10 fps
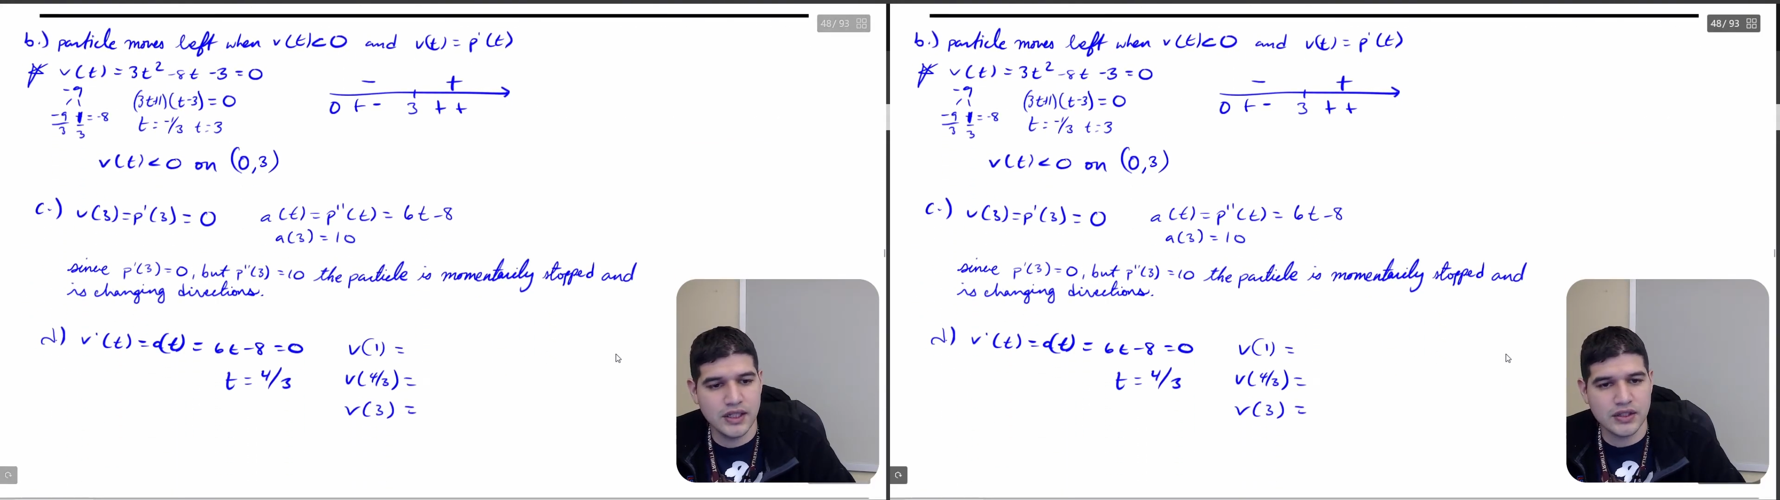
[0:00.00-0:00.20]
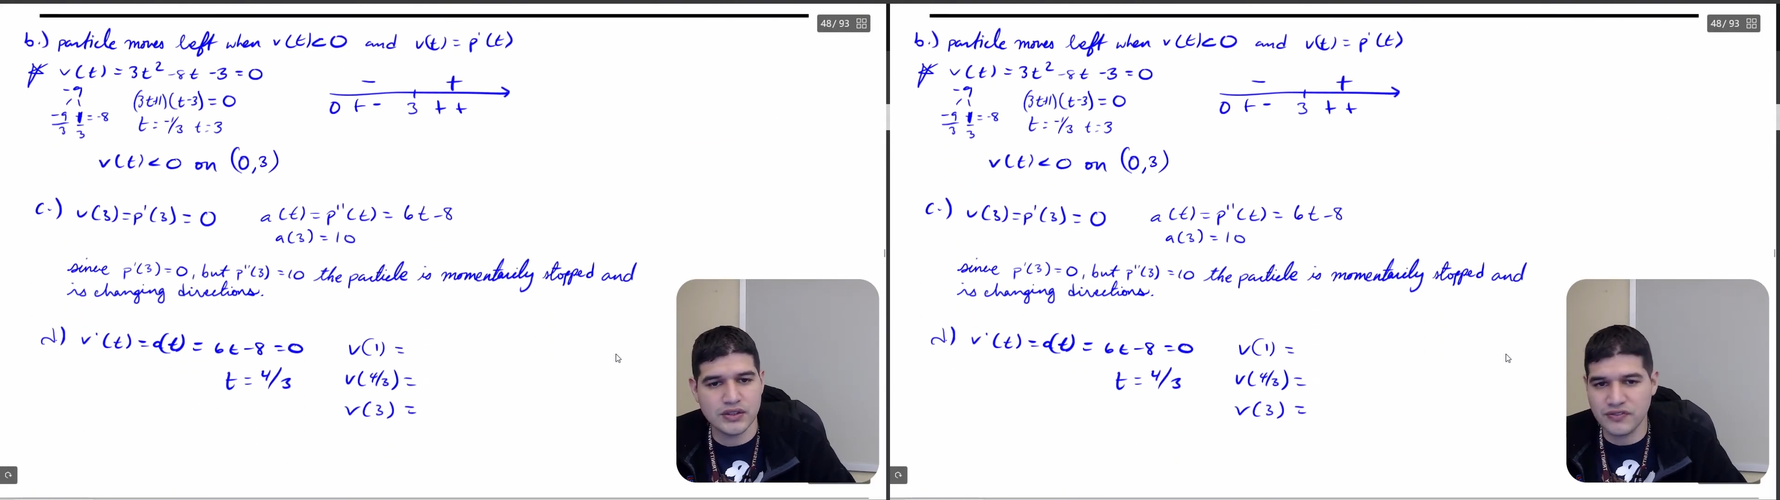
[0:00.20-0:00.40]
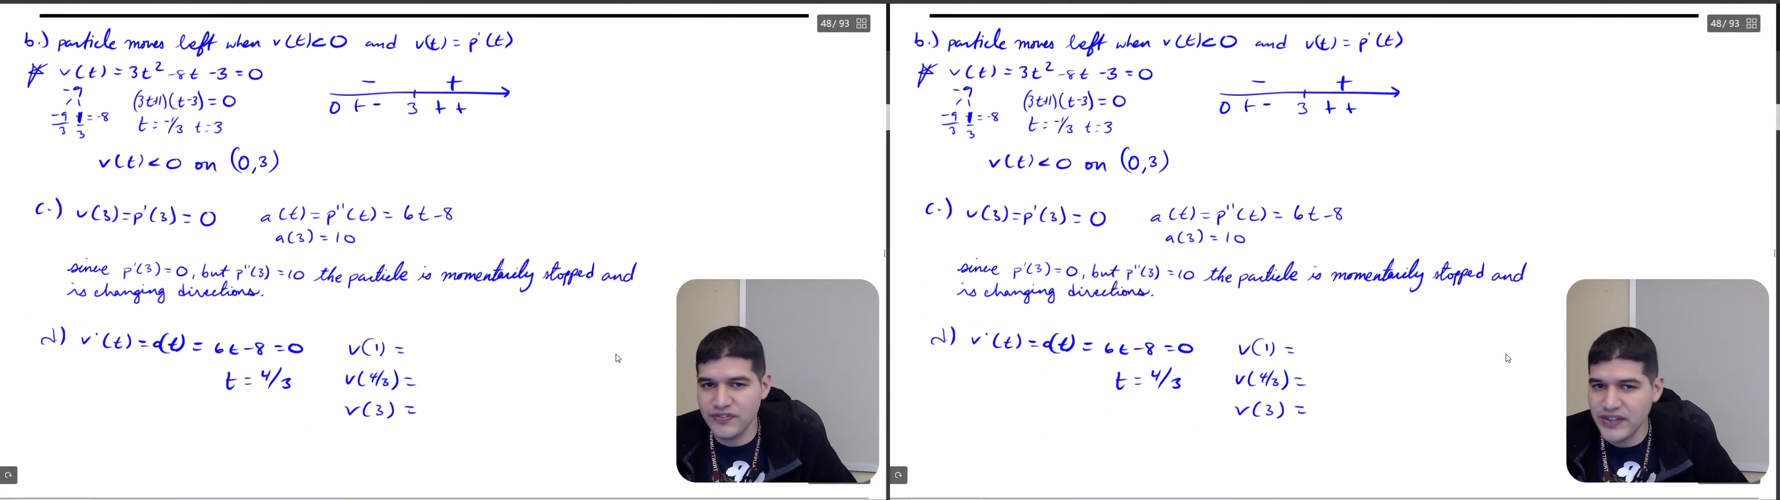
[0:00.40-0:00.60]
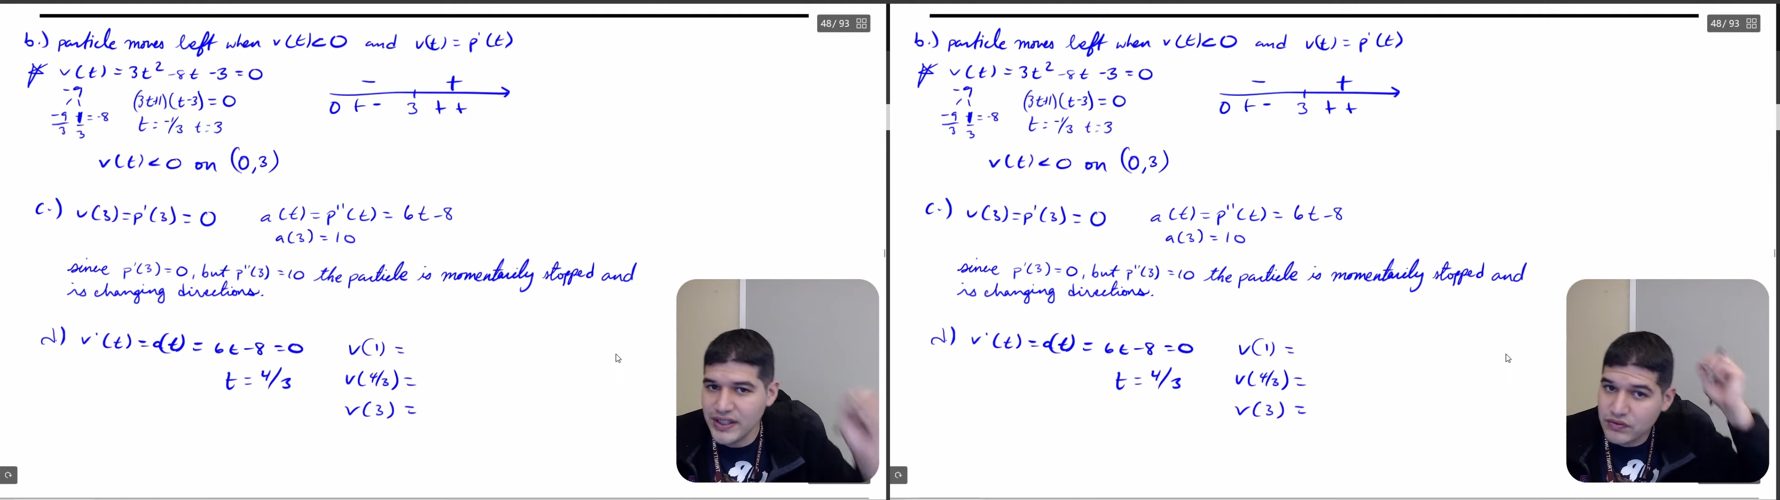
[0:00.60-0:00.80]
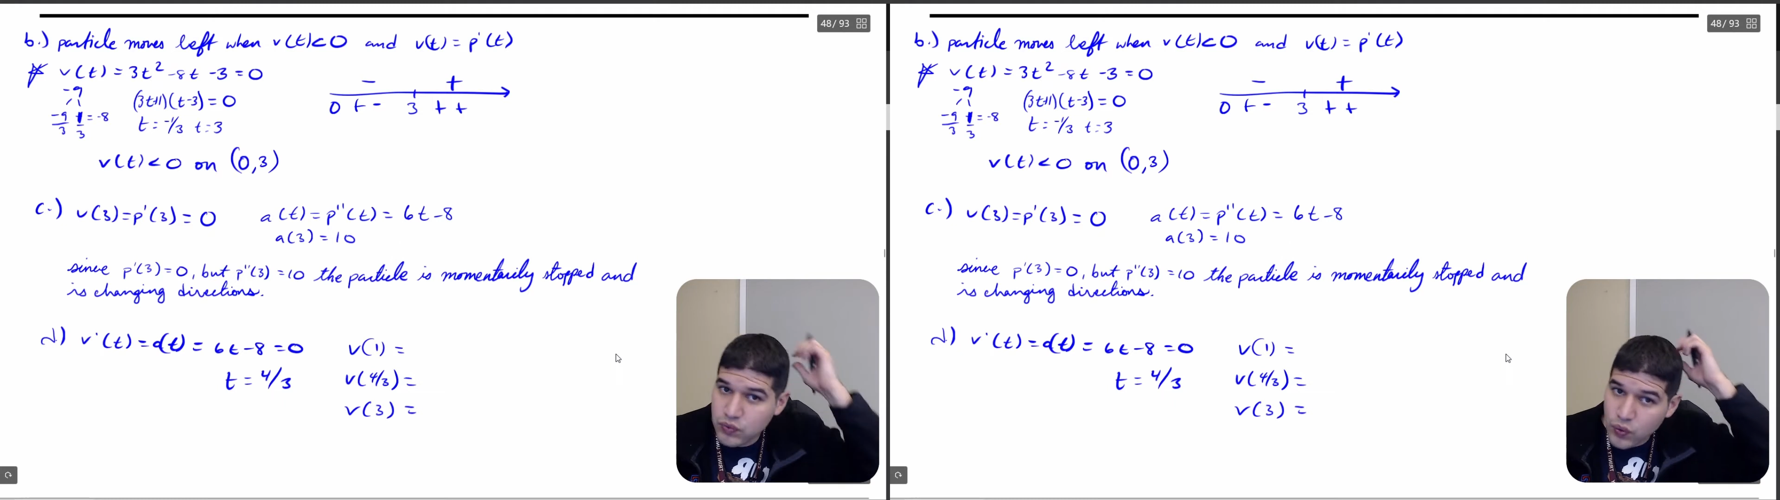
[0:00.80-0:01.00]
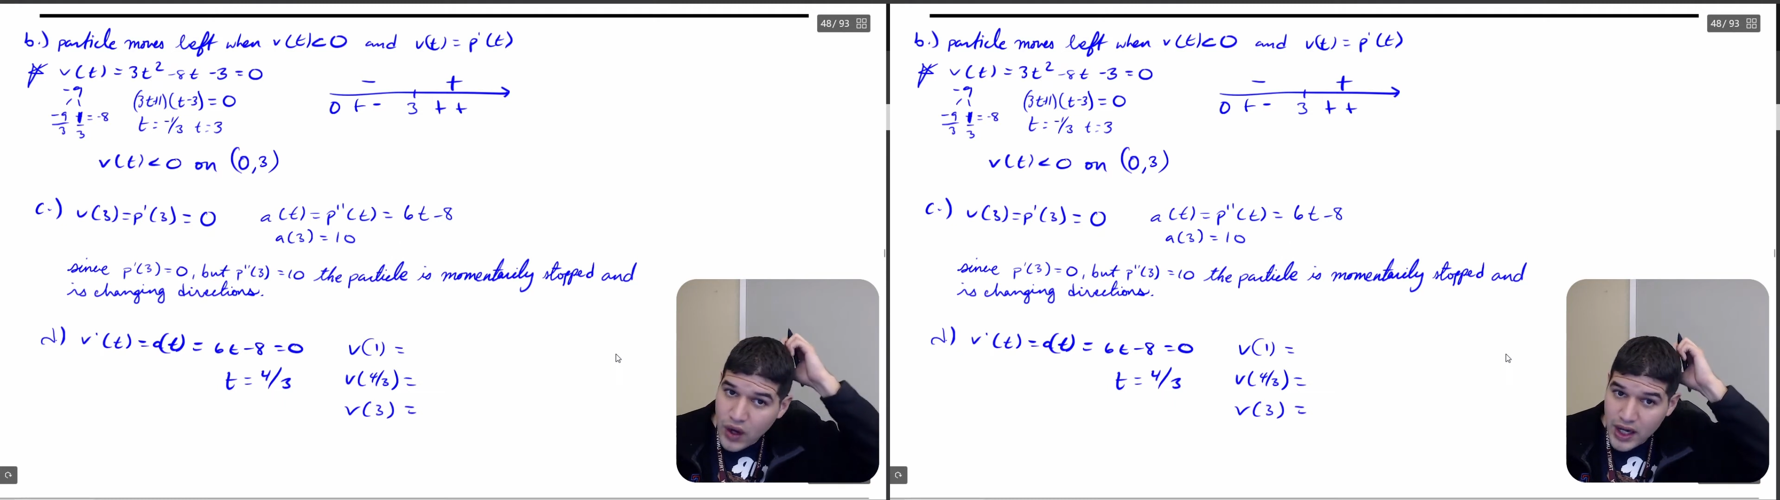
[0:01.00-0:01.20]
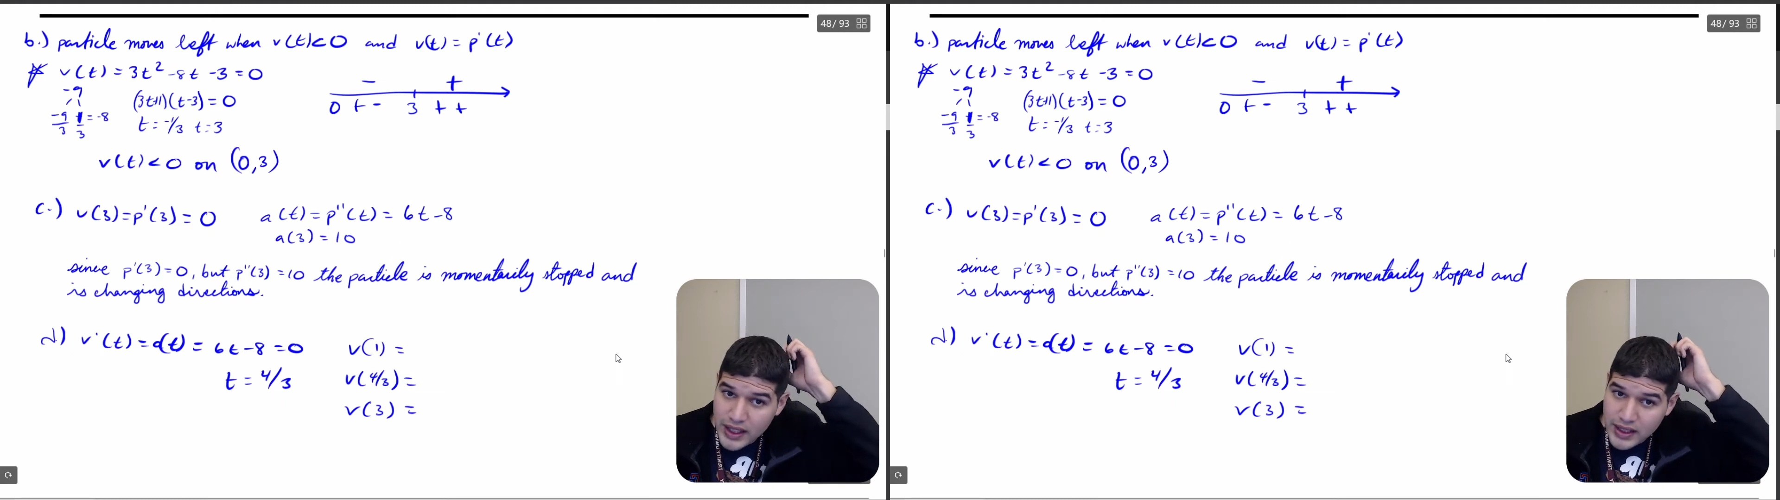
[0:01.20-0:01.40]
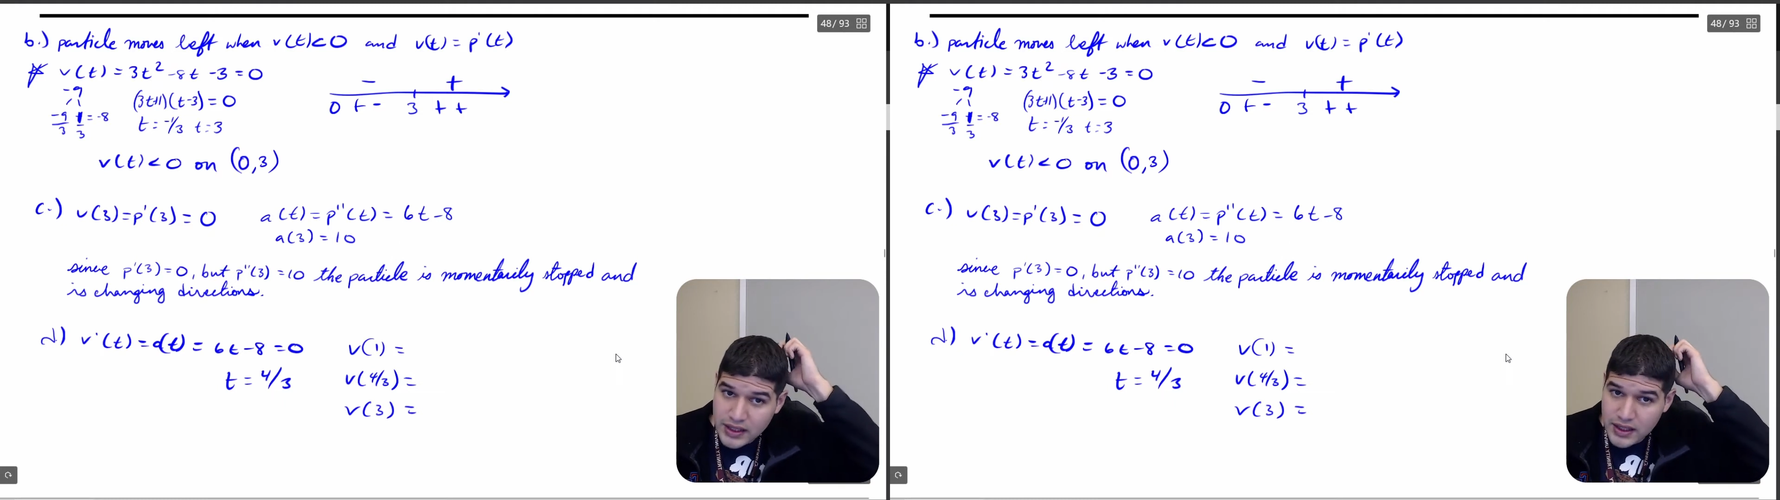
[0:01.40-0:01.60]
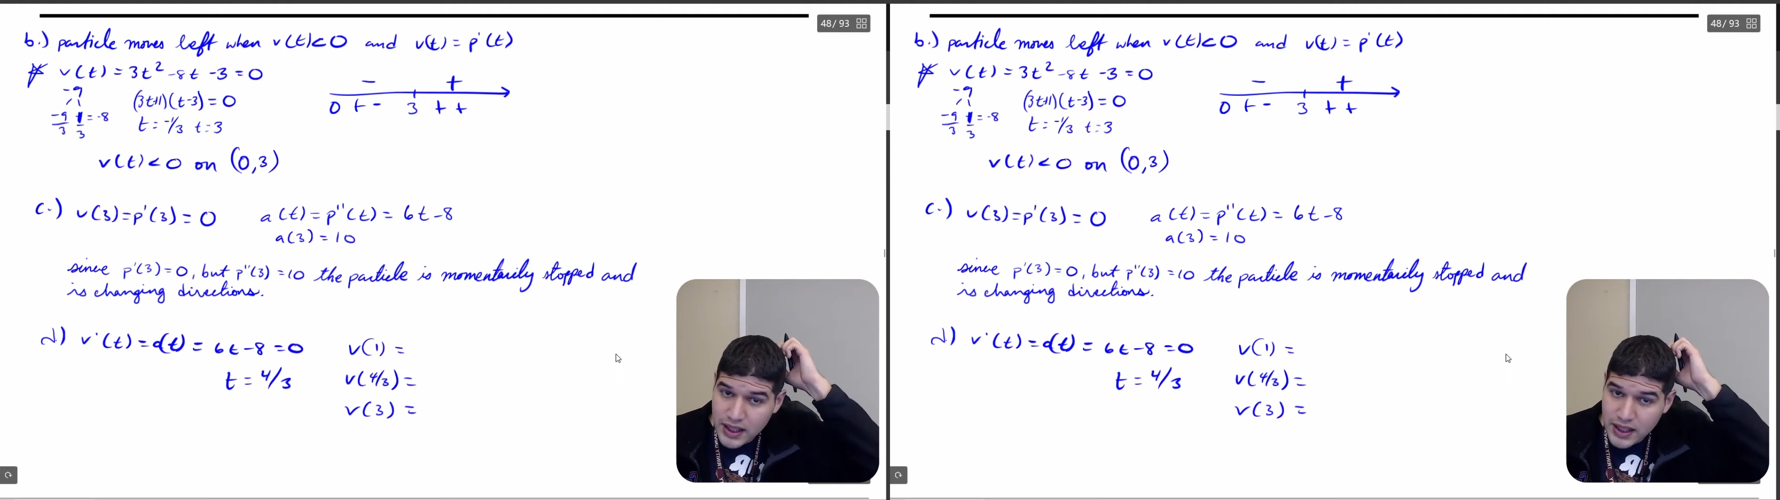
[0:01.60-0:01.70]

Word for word: So v of 1,